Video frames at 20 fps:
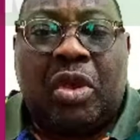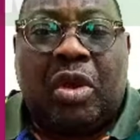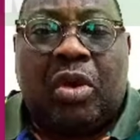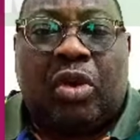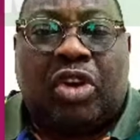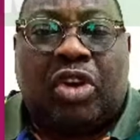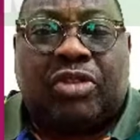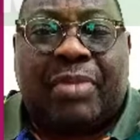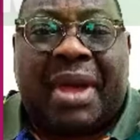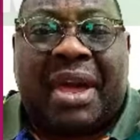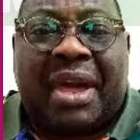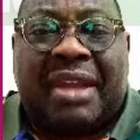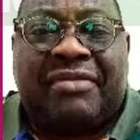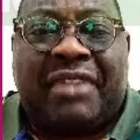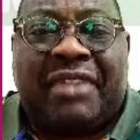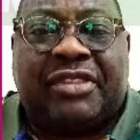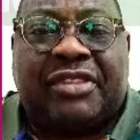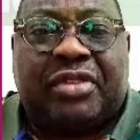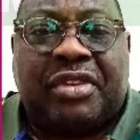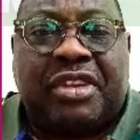What's my
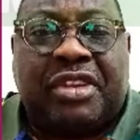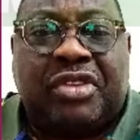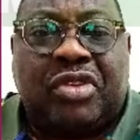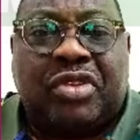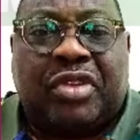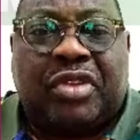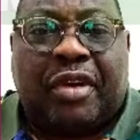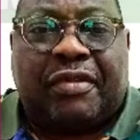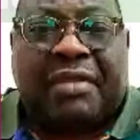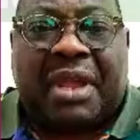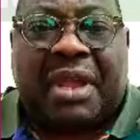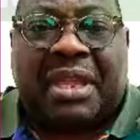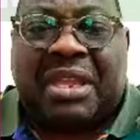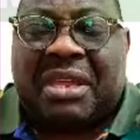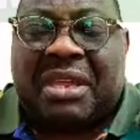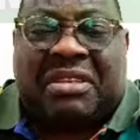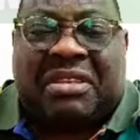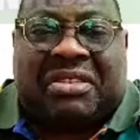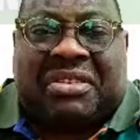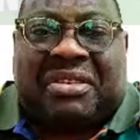advice to the youth of
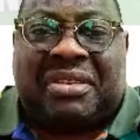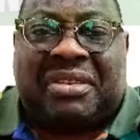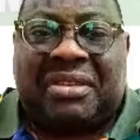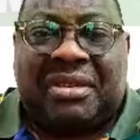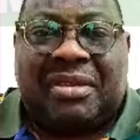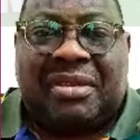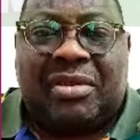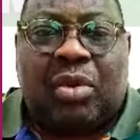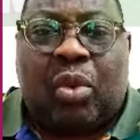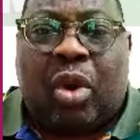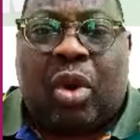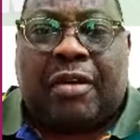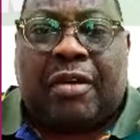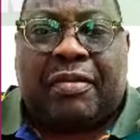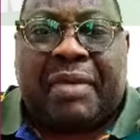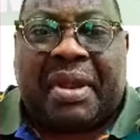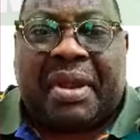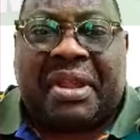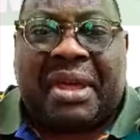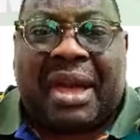Nigeria? Is
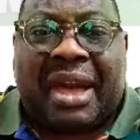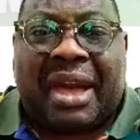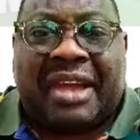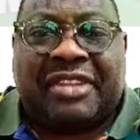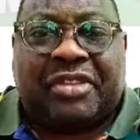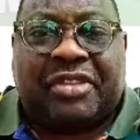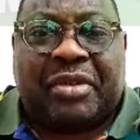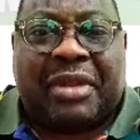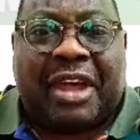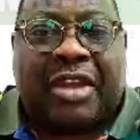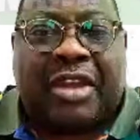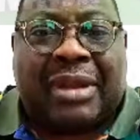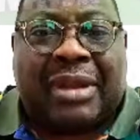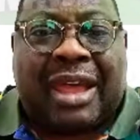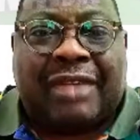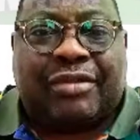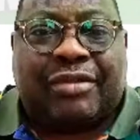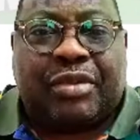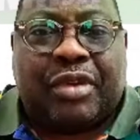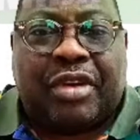work very hard so that your
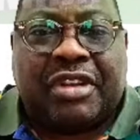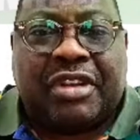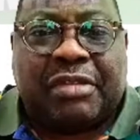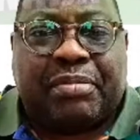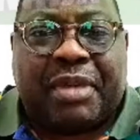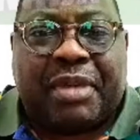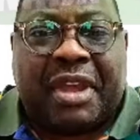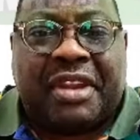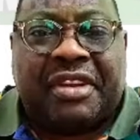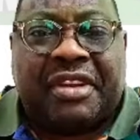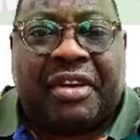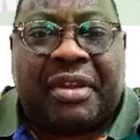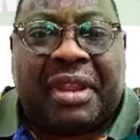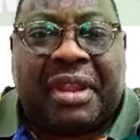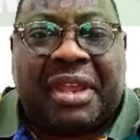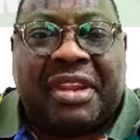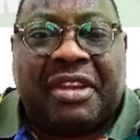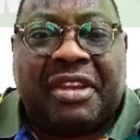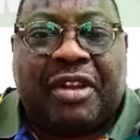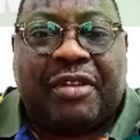life will not depend on
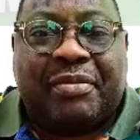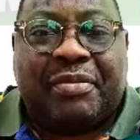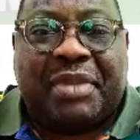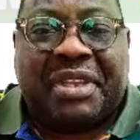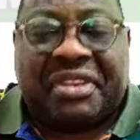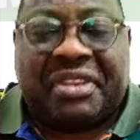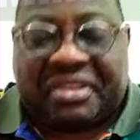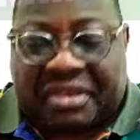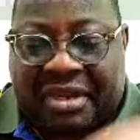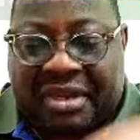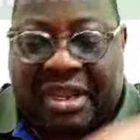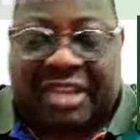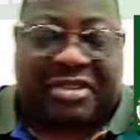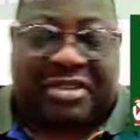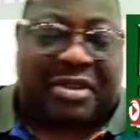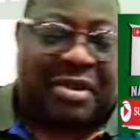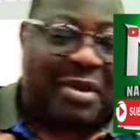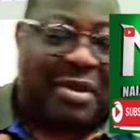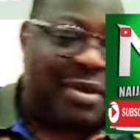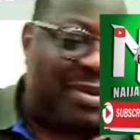any government.
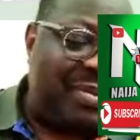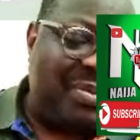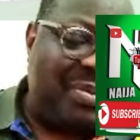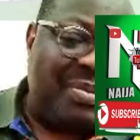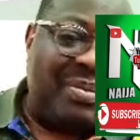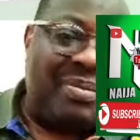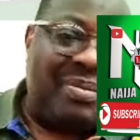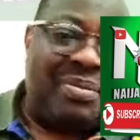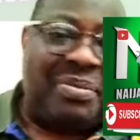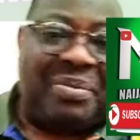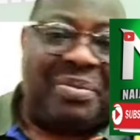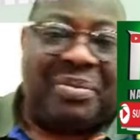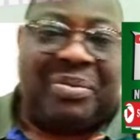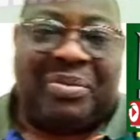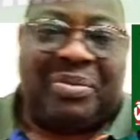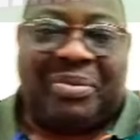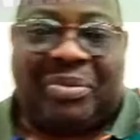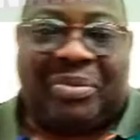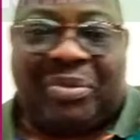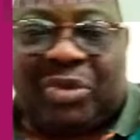That's all.
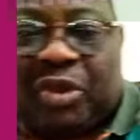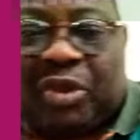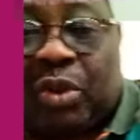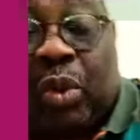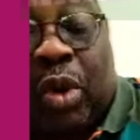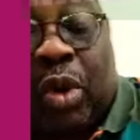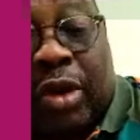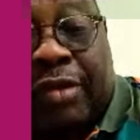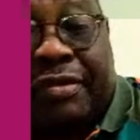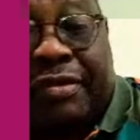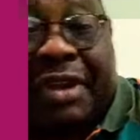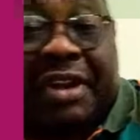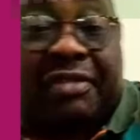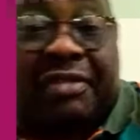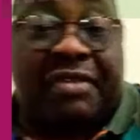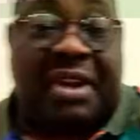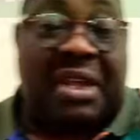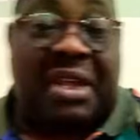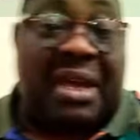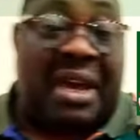Work very,
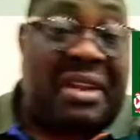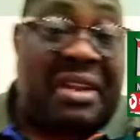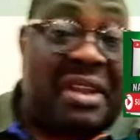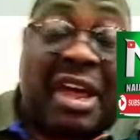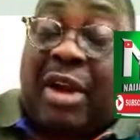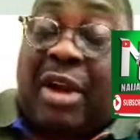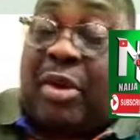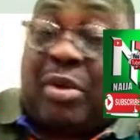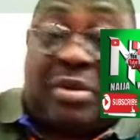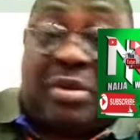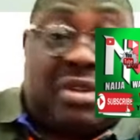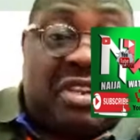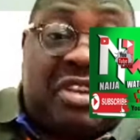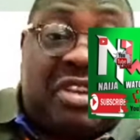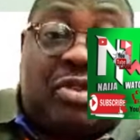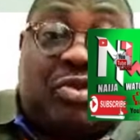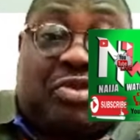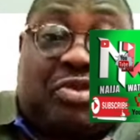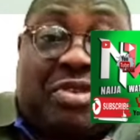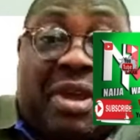very hard. Now, the
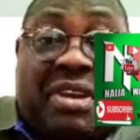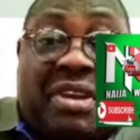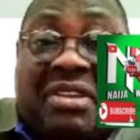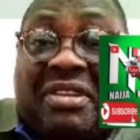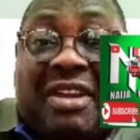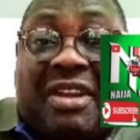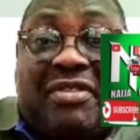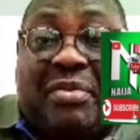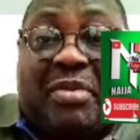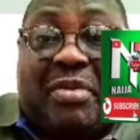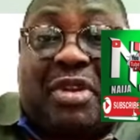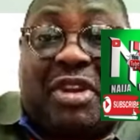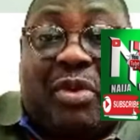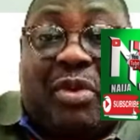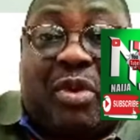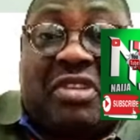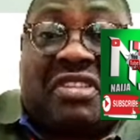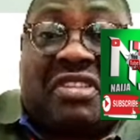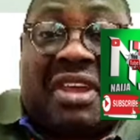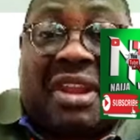new trend is everybody
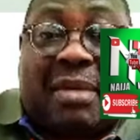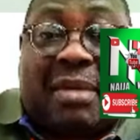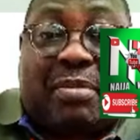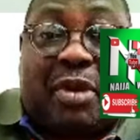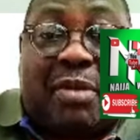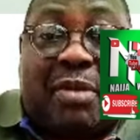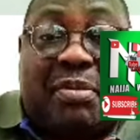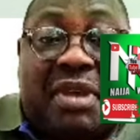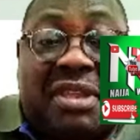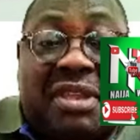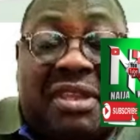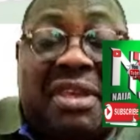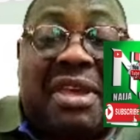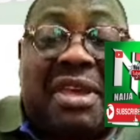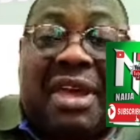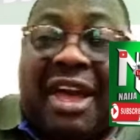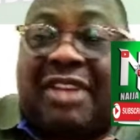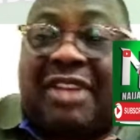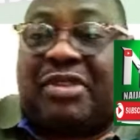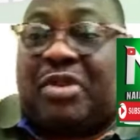wants an appointment,
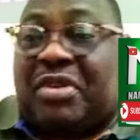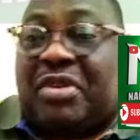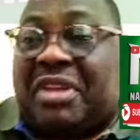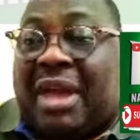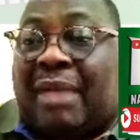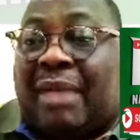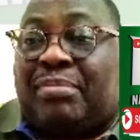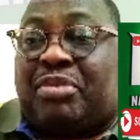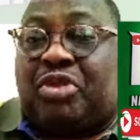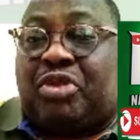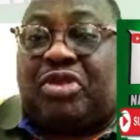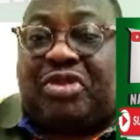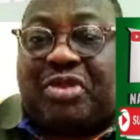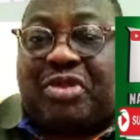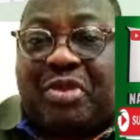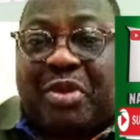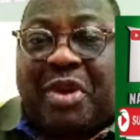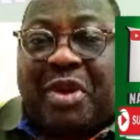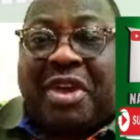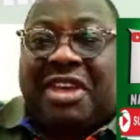and so they abuse
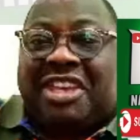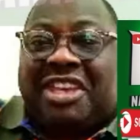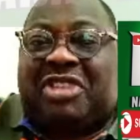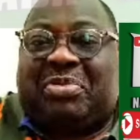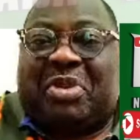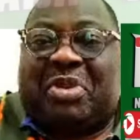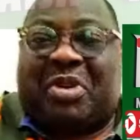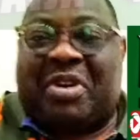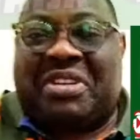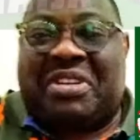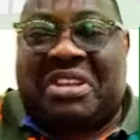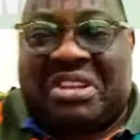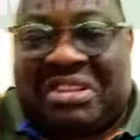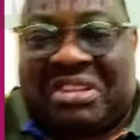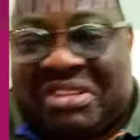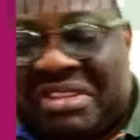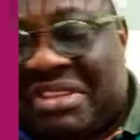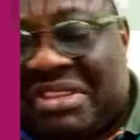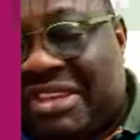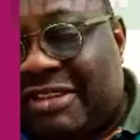you. It's because they
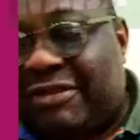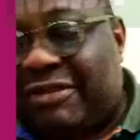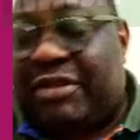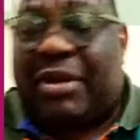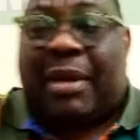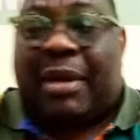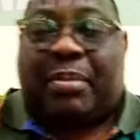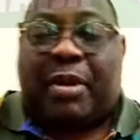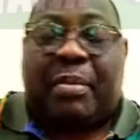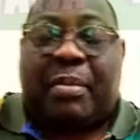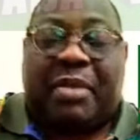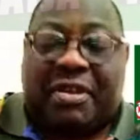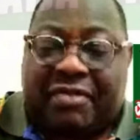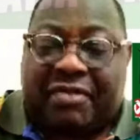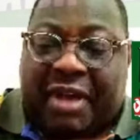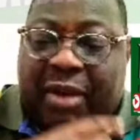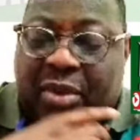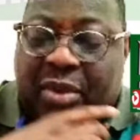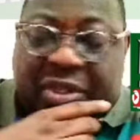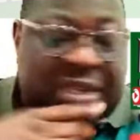didn't give you an appointment.
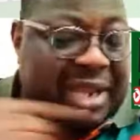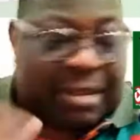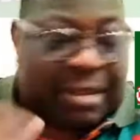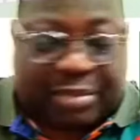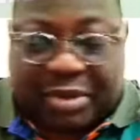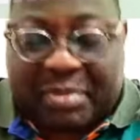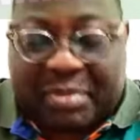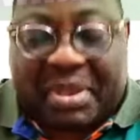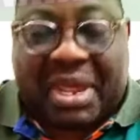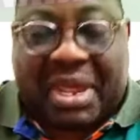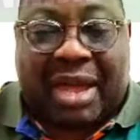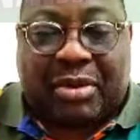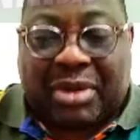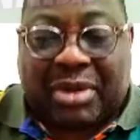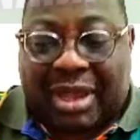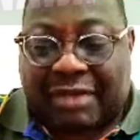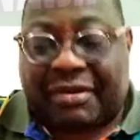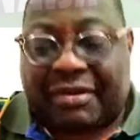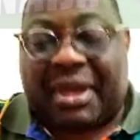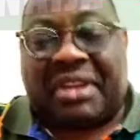If I wanted an appointment, I
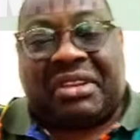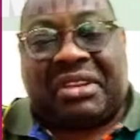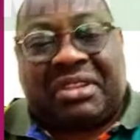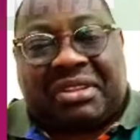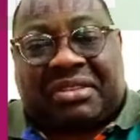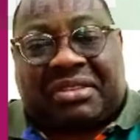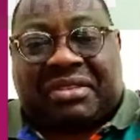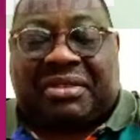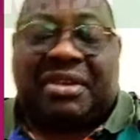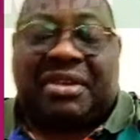would have had it